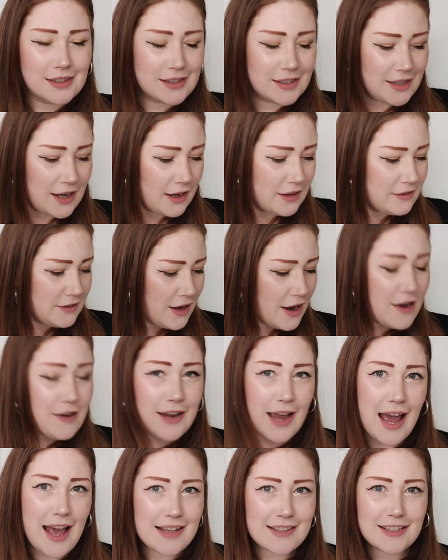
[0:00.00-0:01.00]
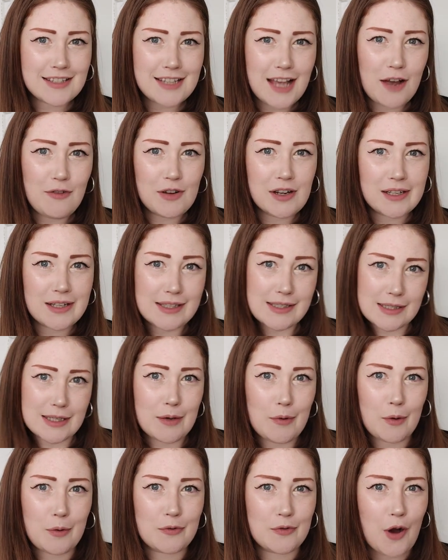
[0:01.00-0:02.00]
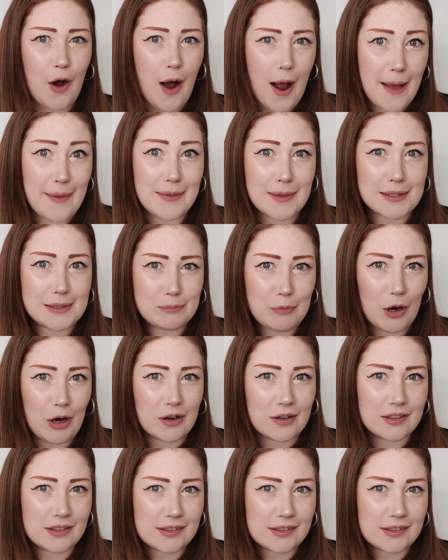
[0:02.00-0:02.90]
you know, who cares? Let's have a look and see what we've got in this box.